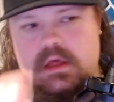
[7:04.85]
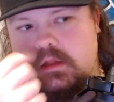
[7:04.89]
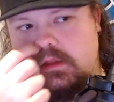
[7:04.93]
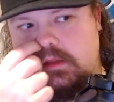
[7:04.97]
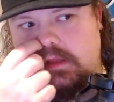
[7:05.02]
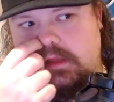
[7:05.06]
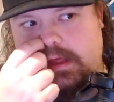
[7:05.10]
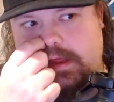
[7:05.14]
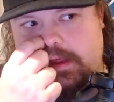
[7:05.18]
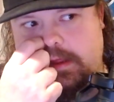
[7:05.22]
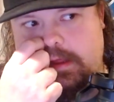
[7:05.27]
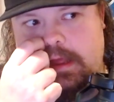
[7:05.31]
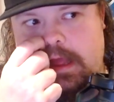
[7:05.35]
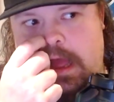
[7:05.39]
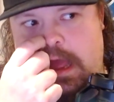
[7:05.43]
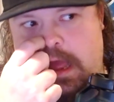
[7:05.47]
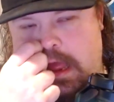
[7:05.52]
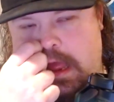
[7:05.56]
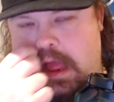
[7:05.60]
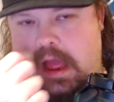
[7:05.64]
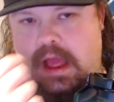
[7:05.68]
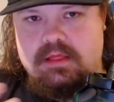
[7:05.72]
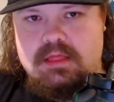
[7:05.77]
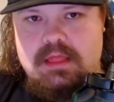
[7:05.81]
Like,
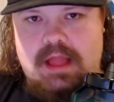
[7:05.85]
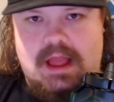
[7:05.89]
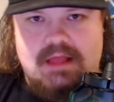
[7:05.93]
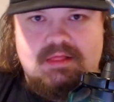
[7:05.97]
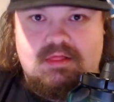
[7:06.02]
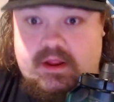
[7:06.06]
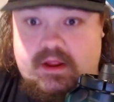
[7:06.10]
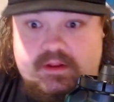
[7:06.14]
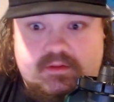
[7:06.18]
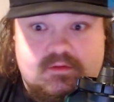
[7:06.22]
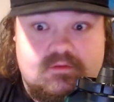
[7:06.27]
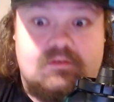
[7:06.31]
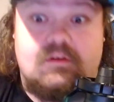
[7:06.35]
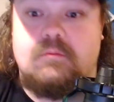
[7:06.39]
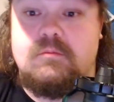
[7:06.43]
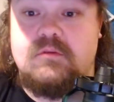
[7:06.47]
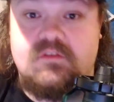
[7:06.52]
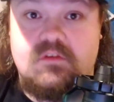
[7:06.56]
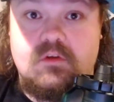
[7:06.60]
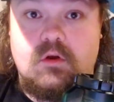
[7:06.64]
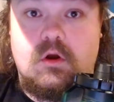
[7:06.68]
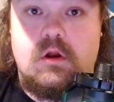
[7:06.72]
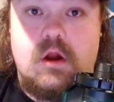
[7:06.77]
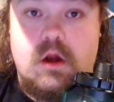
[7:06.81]
I liked some of
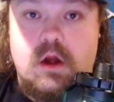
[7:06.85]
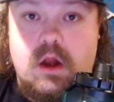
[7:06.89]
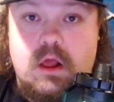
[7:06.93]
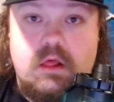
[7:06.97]
Sword Art.